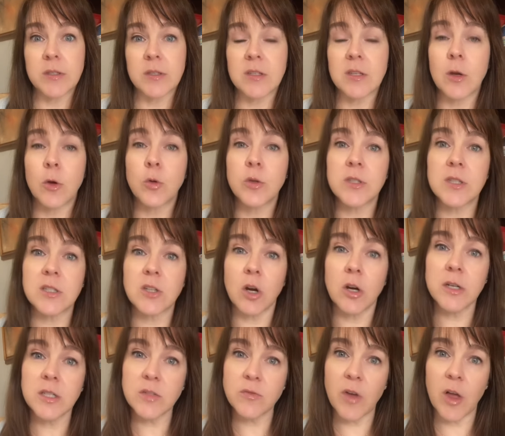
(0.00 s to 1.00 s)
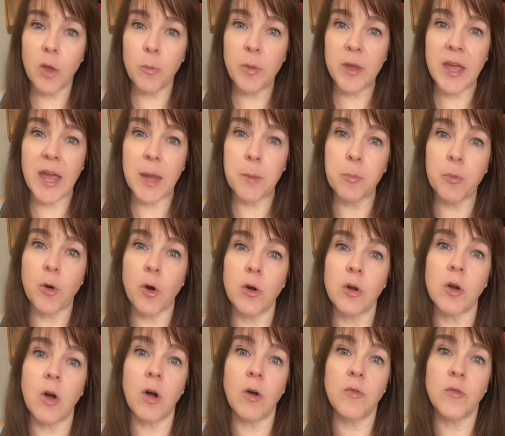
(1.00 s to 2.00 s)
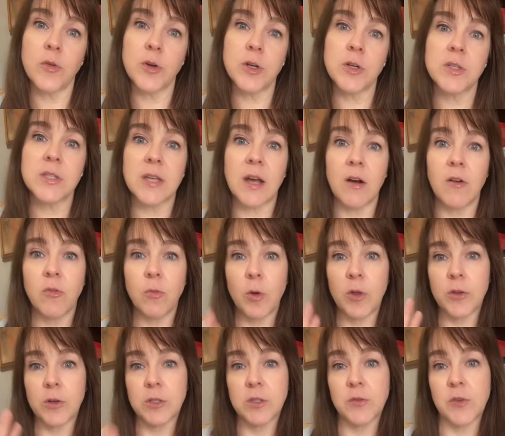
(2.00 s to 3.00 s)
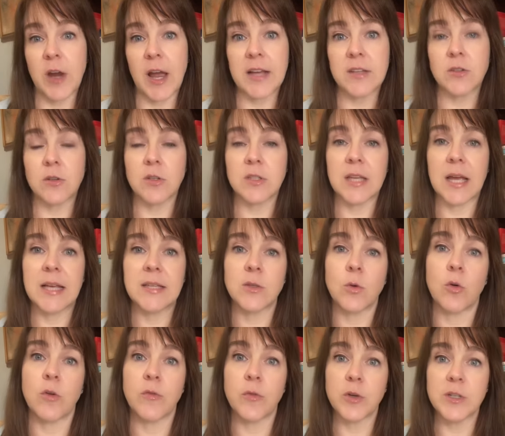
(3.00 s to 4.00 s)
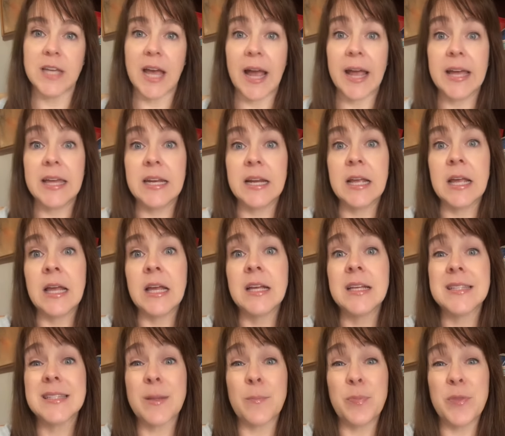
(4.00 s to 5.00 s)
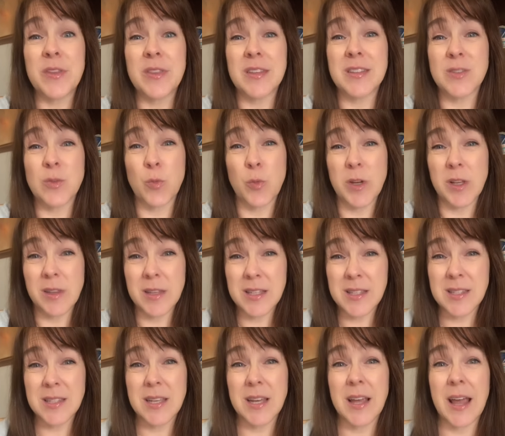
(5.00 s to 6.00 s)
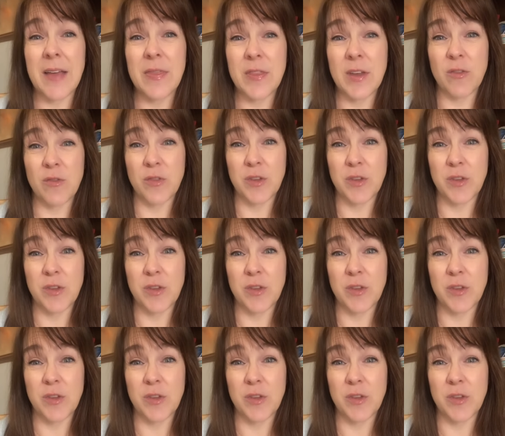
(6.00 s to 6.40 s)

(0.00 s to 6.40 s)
So start developing a protocol for yourself, whether it's for exercise or for diet, something that's realistic and that